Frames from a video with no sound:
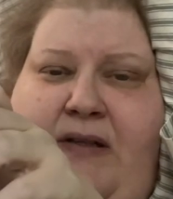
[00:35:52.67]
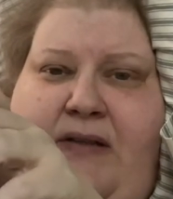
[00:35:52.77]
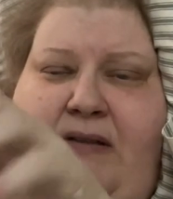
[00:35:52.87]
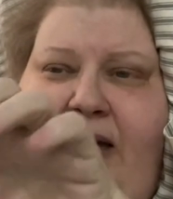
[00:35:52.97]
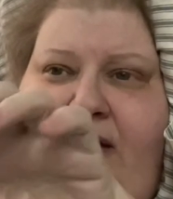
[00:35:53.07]

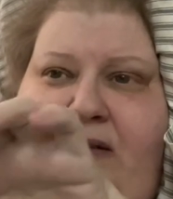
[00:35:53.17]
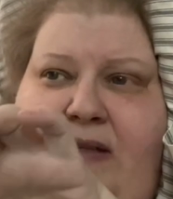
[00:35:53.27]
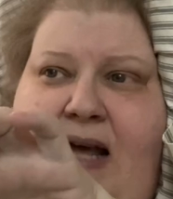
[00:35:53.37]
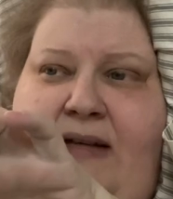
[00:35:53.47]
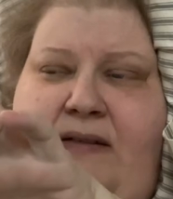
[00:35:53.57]
like
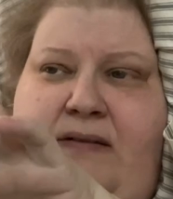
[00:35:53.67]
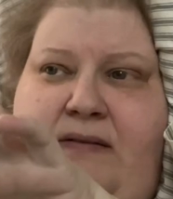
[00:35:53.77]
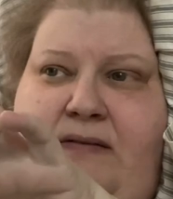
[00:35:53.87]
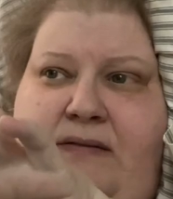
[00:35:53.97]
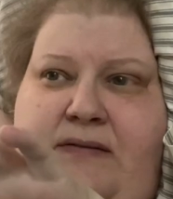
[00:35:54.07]
not
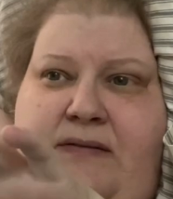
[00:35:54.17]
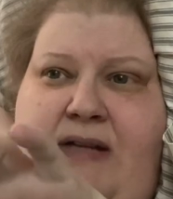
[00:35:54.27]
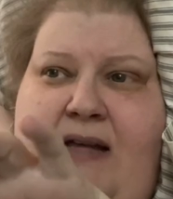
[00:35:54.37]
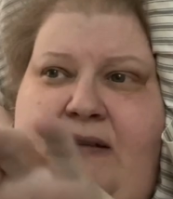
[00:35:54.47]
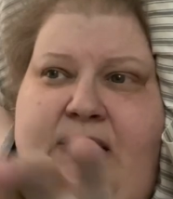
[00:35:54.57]

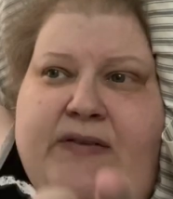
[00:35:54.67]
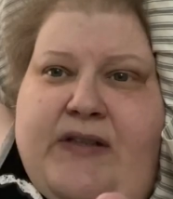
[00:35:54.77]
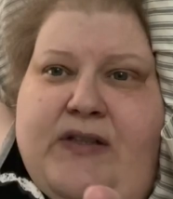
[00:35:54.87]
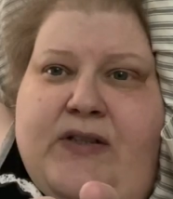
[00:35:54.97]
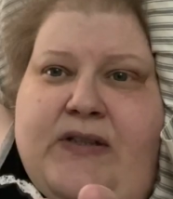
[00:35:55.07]
not leaving
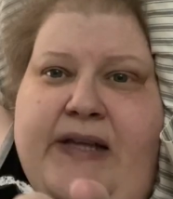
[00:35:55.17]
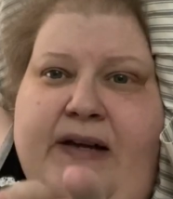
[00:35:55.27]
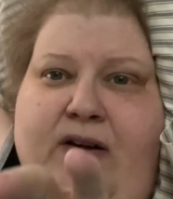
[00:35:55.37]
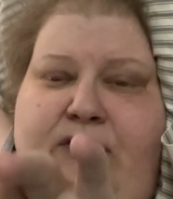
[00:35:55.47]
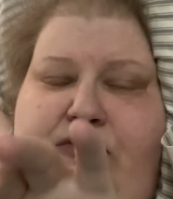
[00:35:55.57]
the good leg
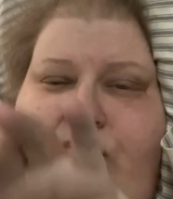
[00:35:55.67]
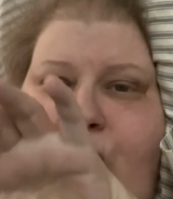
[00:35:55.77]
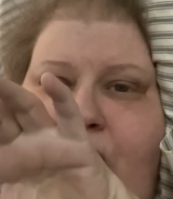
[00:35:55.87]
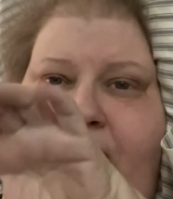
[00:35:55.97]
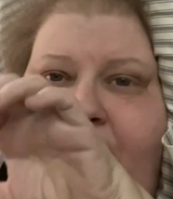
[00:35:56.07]
on the
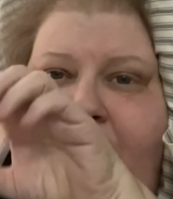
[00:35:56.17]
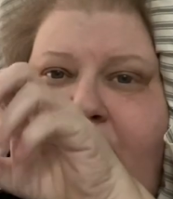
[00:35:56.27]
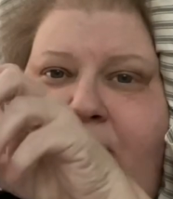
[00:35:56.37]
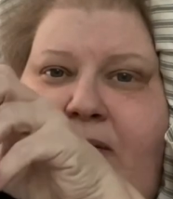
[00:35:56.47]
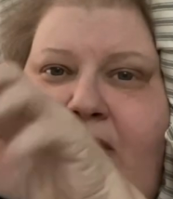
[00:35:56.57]
floor
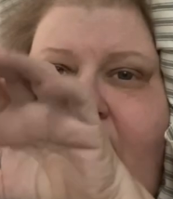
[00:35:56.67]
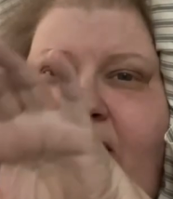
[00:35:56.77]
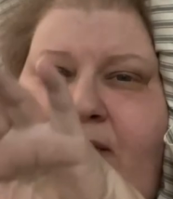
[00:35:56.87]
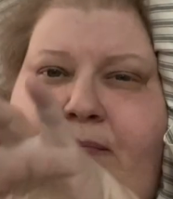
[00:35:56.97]
and like